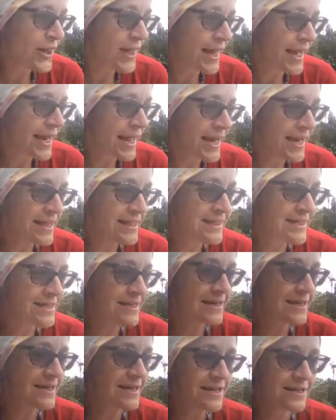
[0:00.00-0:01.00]
and anything
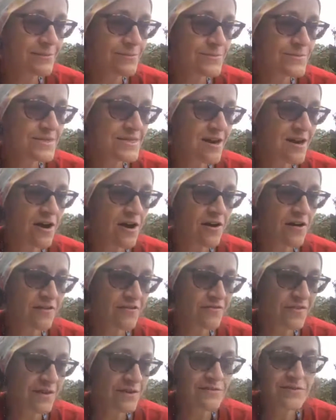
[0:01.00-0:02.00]
that comes off
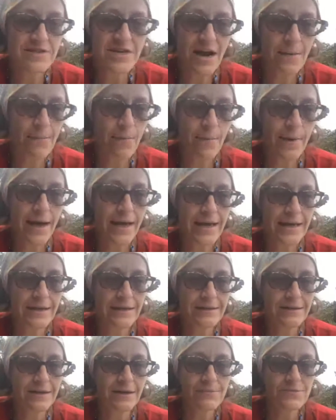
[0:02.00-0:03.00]
of the top of my
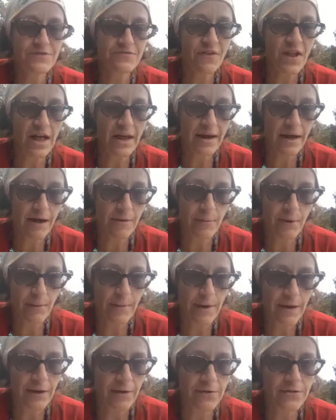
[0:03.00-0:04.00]
head comes flying out of my
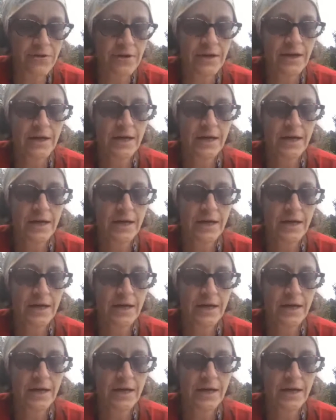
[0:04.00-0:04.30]
mouth.